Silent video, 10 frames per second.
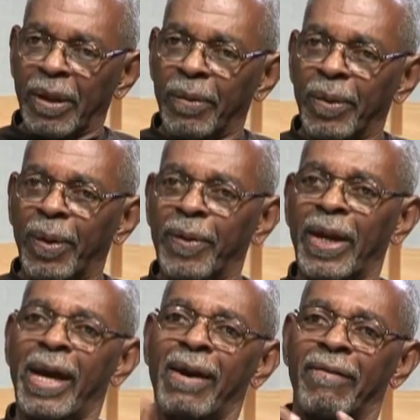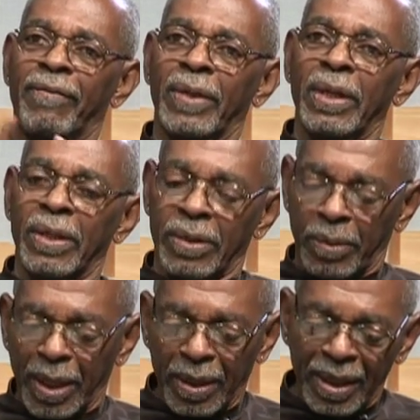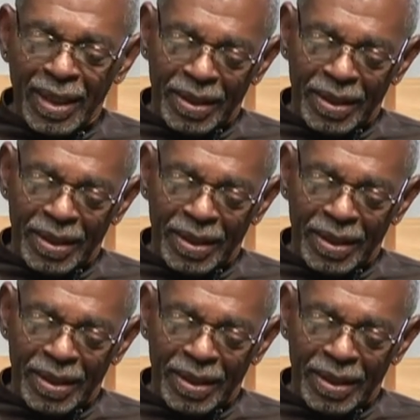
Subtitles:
And what we have is, well,